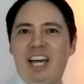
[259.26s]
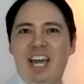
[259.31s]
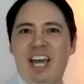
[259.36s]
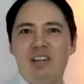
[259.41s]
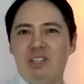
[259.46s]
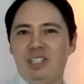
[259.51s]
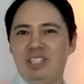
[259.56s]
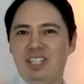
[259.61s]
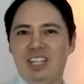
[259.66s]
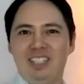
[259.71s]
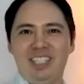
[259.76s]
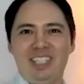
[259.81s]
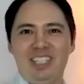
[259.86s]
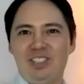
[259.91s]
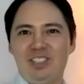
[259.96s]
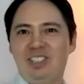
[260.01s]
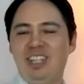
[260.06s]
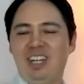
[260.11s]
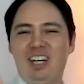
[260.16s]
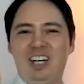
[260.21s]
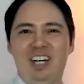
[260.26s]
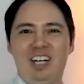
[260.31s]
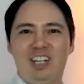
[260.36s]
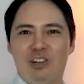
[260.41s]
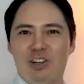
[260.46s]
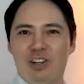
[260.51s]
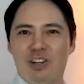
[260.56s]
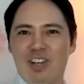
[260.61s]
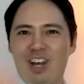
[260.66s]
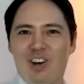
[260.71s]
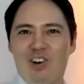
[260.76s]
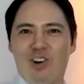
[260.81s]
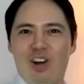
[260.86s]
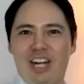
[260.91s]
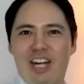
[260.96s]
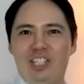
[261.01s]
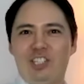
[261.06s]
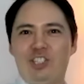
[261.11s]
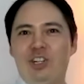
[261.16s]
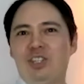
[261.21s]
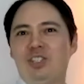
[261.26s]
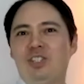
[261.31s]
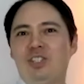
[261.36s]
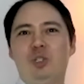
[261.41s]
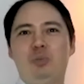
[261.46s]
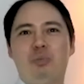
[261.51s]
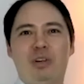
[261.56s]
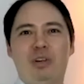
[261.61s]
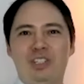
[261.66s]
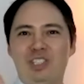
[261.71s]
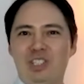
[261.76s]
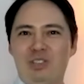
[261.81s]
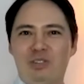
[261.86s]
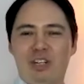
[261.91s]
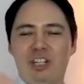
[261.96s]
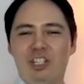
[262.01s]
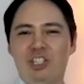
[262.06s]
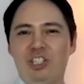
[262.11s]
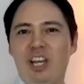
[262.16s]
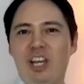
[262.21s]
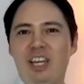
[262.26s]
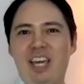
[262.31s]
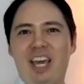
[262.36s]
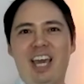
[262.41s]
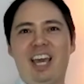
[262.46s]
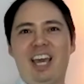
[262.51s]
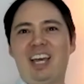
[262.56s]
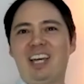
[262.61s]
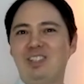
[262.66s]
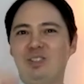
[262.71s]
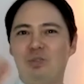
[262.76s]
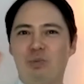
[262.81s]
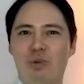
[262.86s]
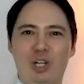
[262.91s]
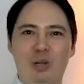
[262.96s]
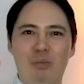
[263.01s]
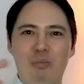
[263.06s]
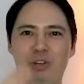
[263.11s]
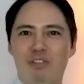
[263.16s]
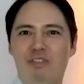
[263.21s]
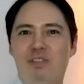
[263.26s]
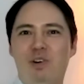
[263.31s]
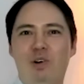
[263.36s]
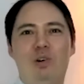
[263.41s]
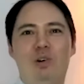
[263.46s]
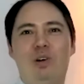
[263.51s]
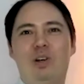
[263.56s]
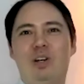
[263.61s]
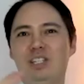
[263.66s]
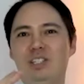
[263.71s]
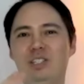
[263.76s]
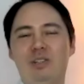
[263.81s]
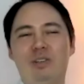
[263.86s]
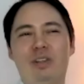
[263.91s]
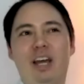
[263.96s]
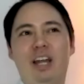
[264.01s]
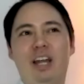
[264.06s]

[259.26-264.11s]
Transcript: hey, a deal's done, or I trust this person. We're going to shake hands. We're going to move forward and do that.